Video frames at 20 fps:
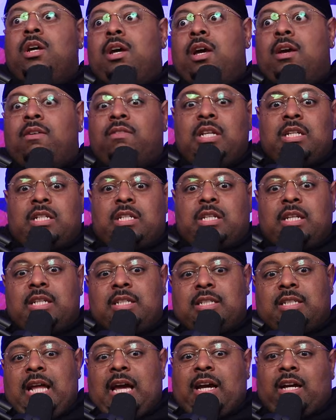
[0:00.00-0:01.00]
if this shit
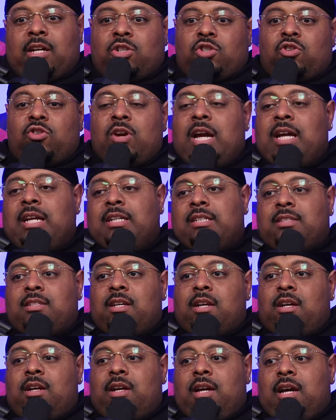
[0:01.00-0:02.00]
is like a train,
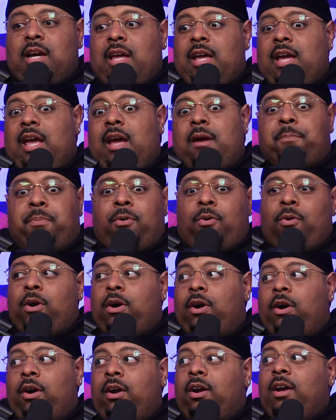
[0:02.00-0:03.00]
an
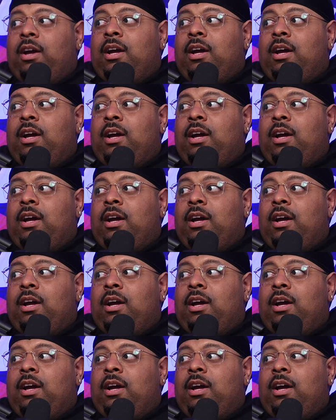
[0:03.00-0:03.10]
airport,